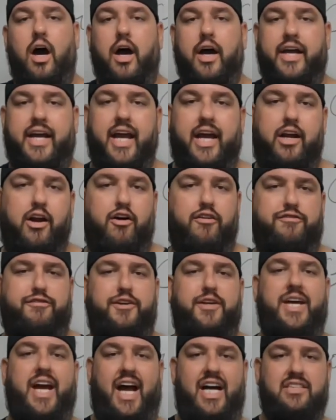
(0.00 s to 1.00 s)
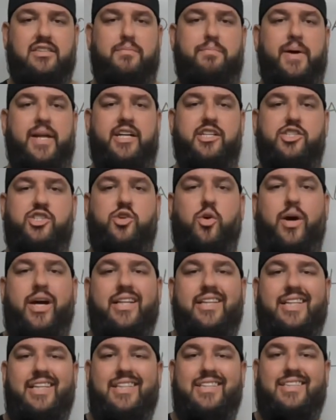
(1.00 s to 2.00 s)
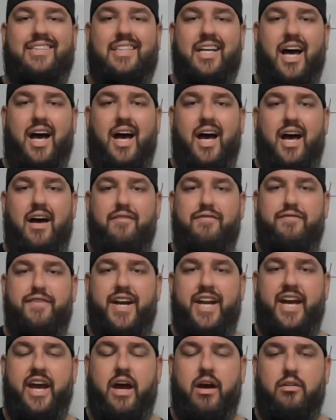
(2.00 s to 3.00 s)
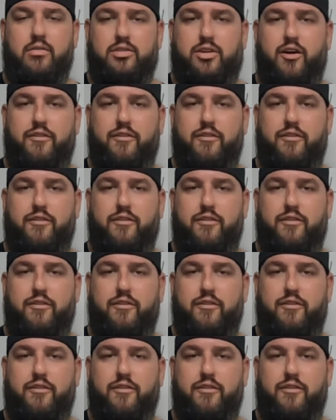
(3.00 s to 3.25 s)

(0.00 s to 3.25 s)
Again, hopefully you guys have been enjoying these videos.